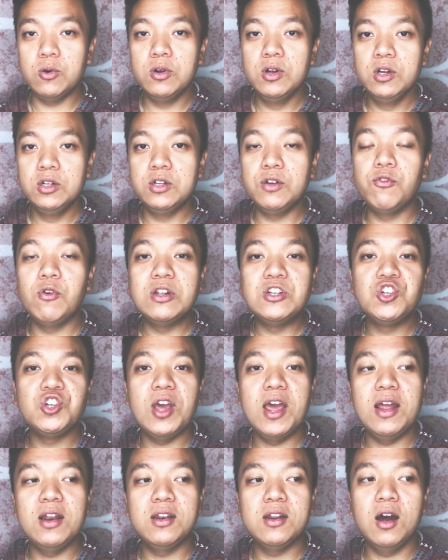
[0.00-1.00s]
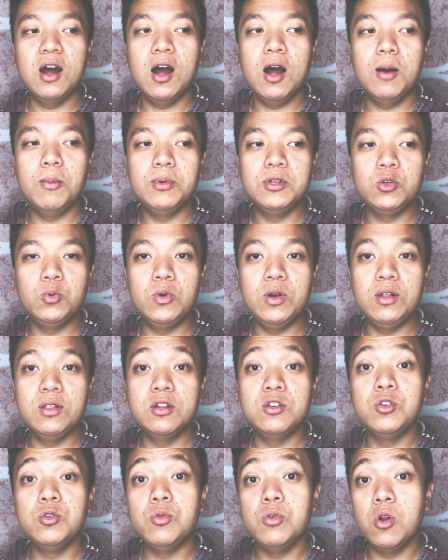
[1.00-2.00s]
differentiate between the
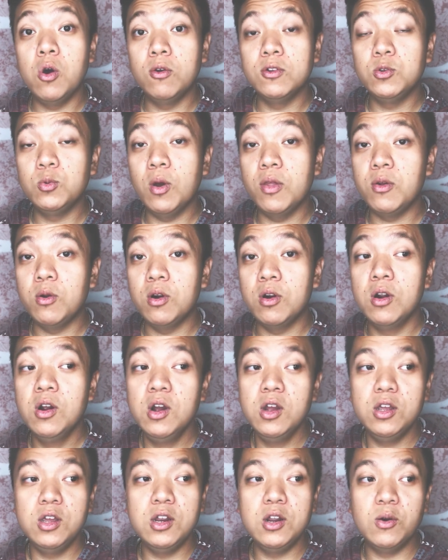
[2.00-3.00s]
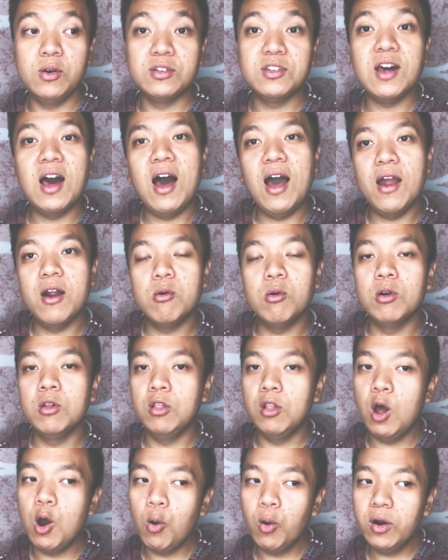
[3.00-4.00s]
two notes, whether, it's higher or
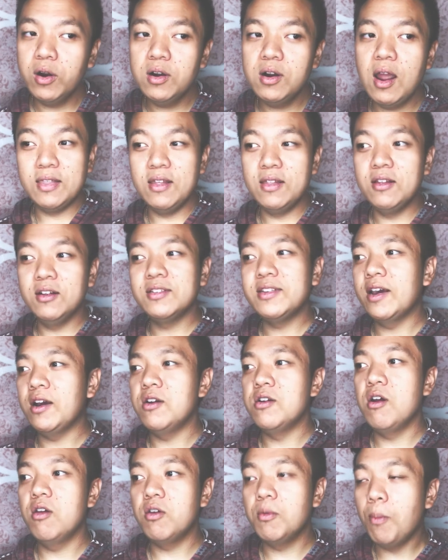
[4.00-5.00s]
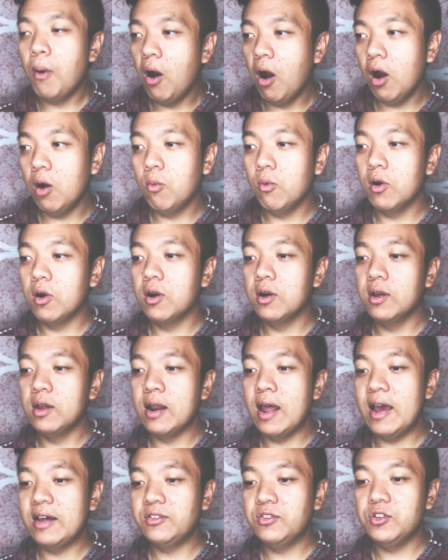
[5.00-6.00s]
lower. And then there's like another part where it
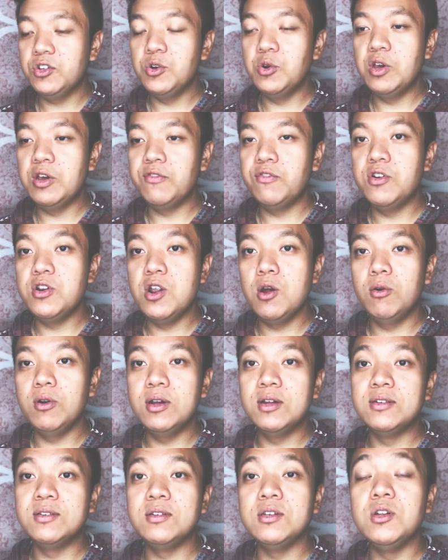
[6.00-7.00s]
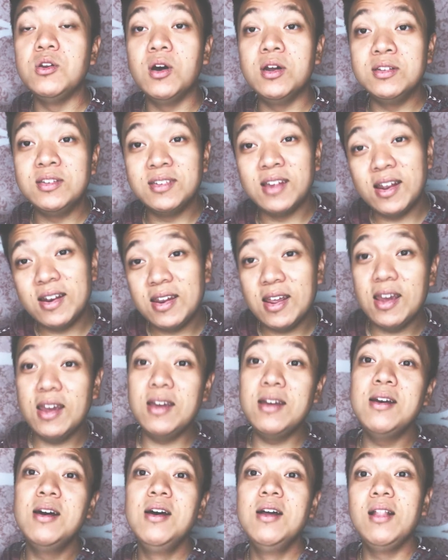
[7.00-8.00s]
asks you if a note is,
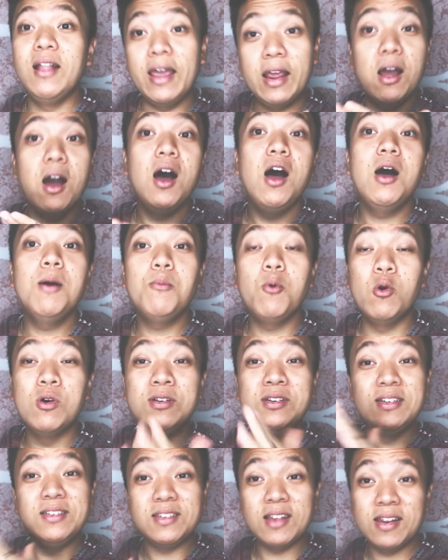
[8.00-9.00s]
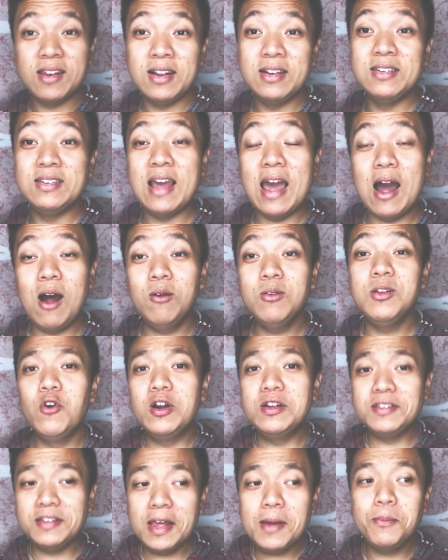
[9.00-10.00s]
ascending, like up, or descending down. For
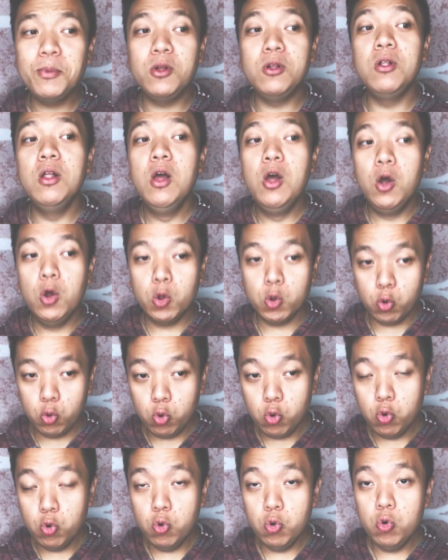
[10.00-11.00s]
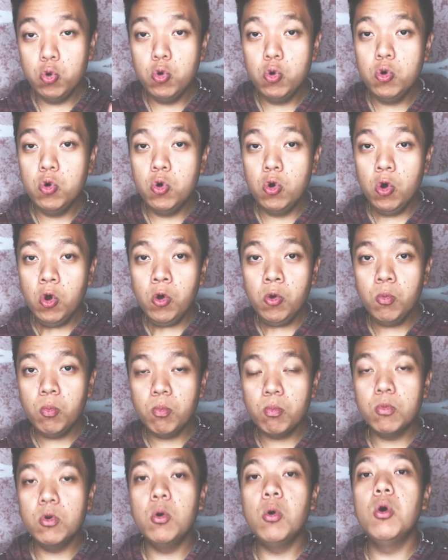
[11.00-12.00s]
example, ooh,
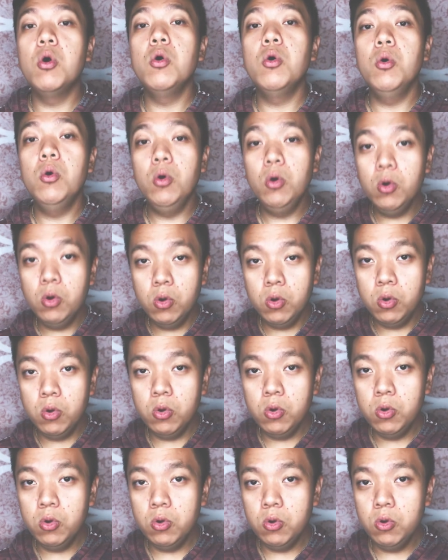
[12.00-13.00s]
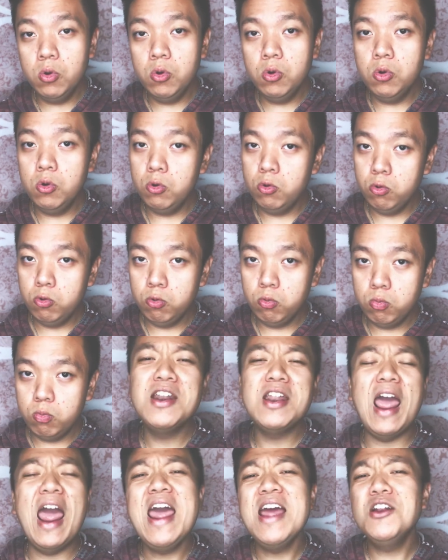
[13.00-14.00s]
or ooh,
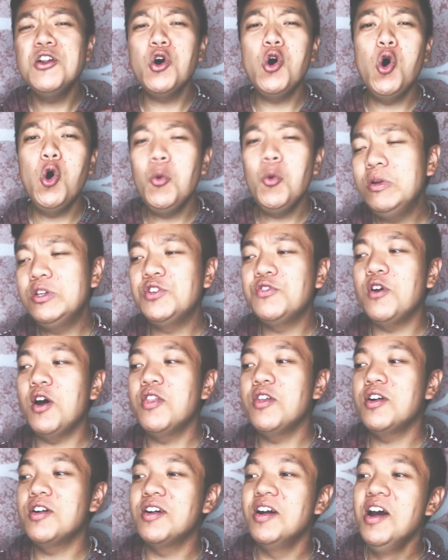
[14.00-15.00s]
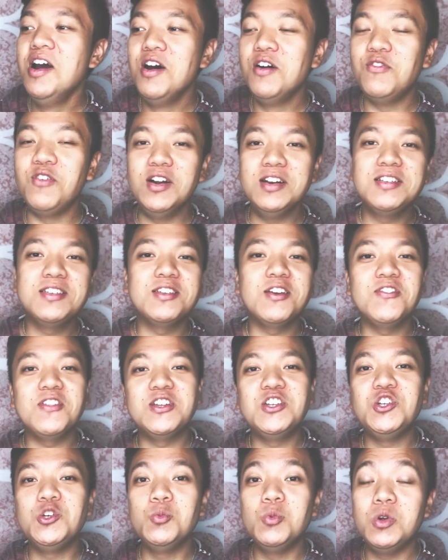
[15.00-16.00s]
and a whole of other fun stuff
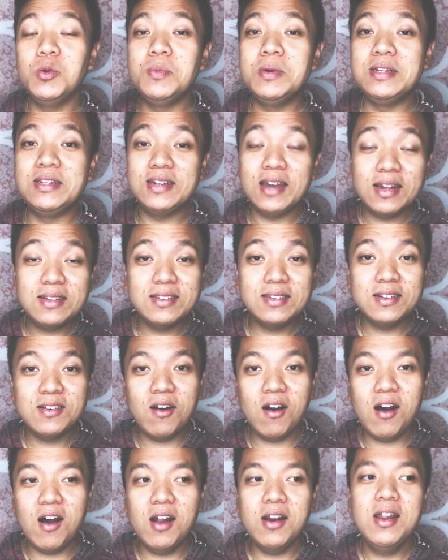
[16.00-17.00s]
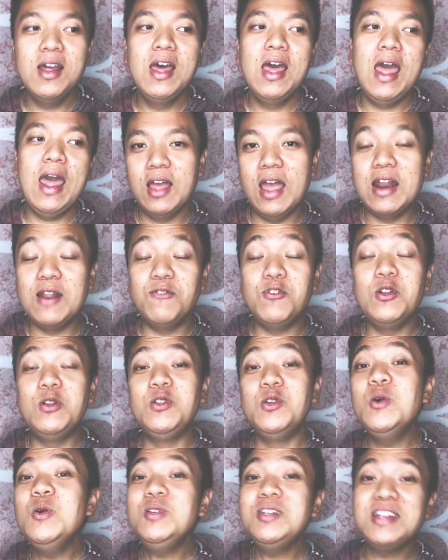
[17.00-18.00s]
that you will be tested on. And if you
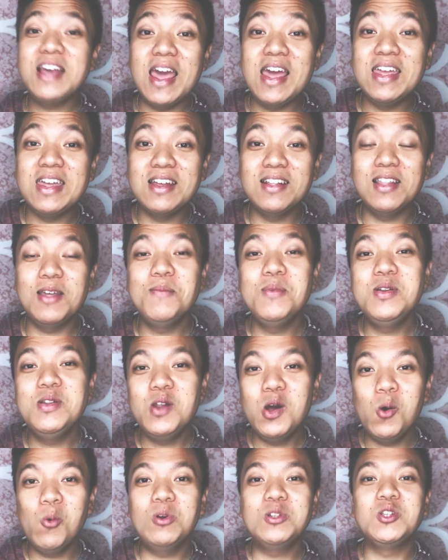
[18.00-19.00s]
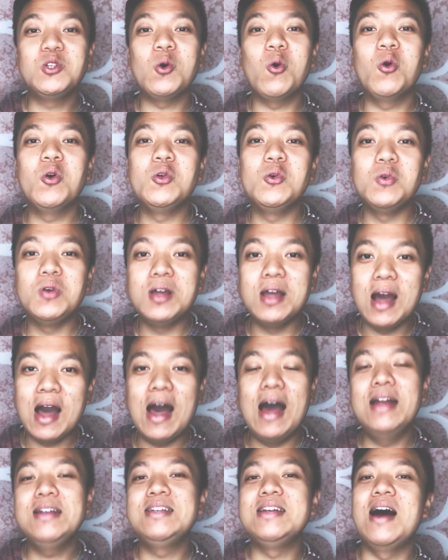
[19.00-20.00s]
do take it, let me know what score you
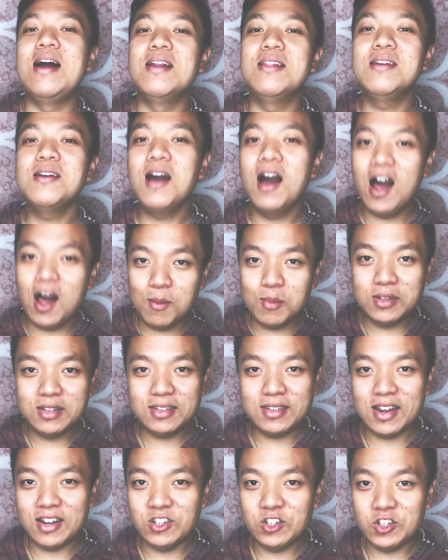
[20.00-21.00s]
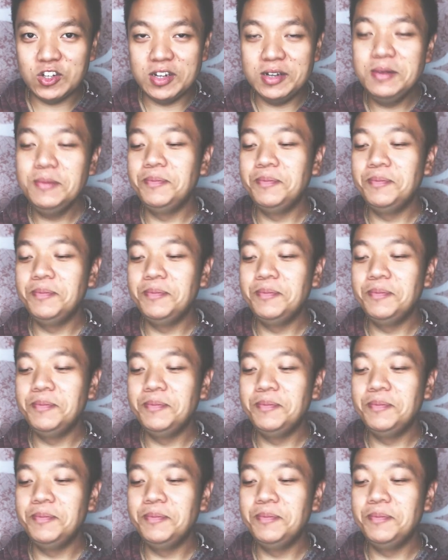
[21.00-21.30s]
got down in the comments section.